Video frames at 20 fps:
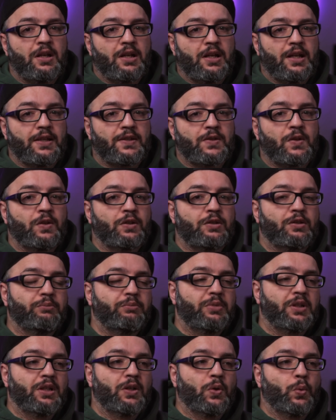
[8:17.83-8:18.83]
is going to
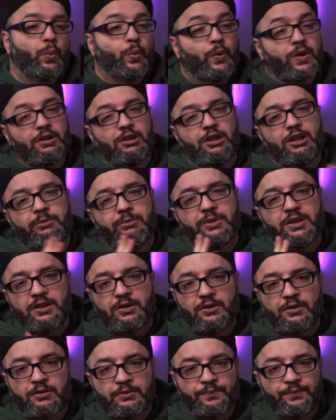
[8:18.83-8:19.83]
be with a
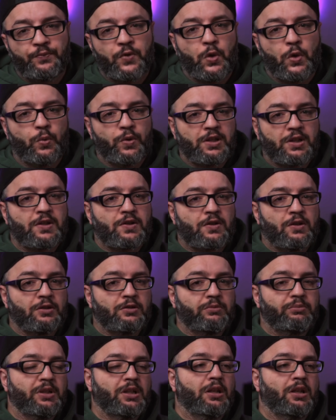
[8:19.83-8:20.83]
limiter on, which is going
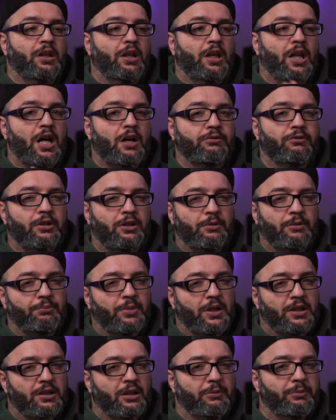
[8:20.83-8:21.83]
to be louder
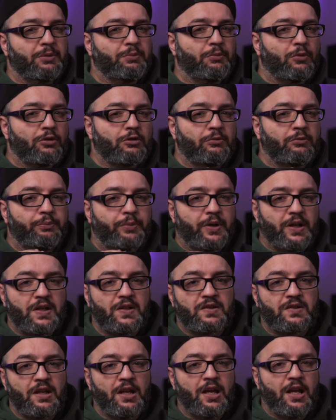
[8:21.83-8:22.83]
but a little bit more
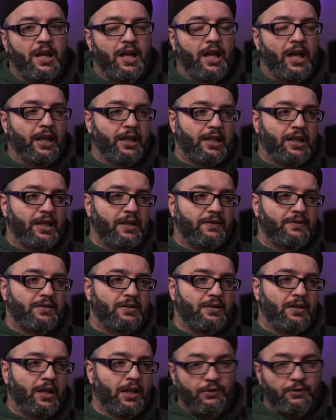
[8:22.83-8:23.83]
compressed and
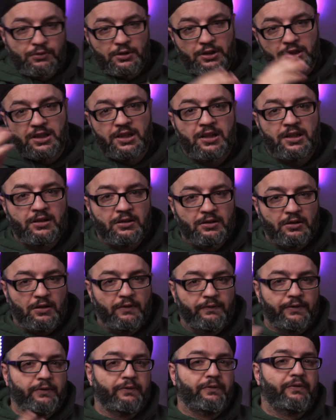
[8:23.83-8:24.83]
gives a good idea
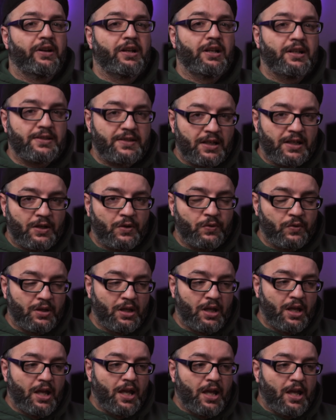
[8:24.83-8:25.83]
of the final sound.
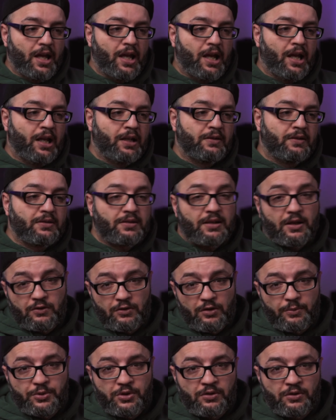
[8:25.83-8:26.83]
And the
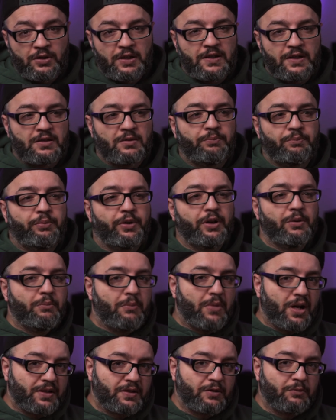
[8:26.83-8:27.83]
second option is the
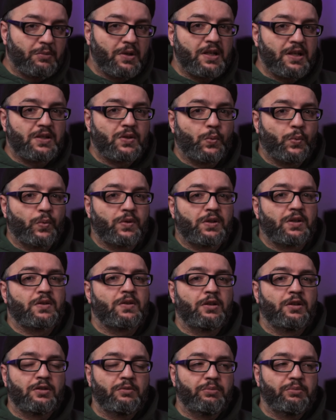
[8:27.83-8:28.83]
pre-mastered mix, which is
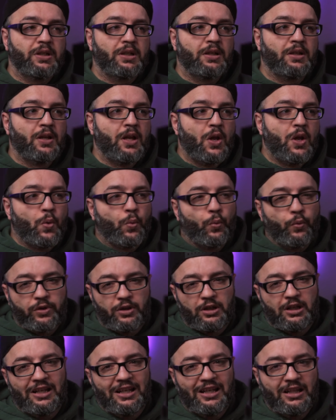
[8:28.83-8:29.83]
going to be
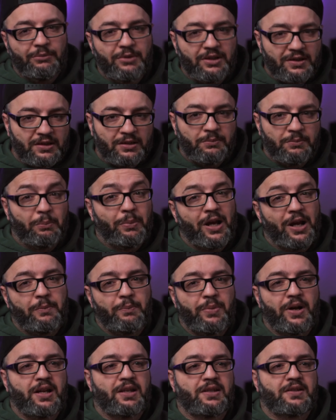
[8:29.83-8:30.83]
with a limiter
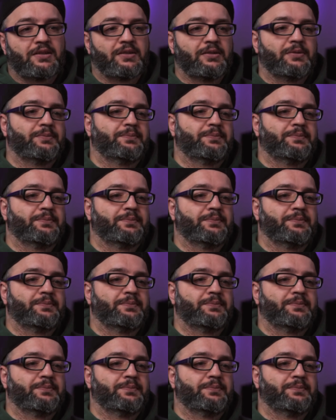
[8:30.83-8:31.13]
bypassed.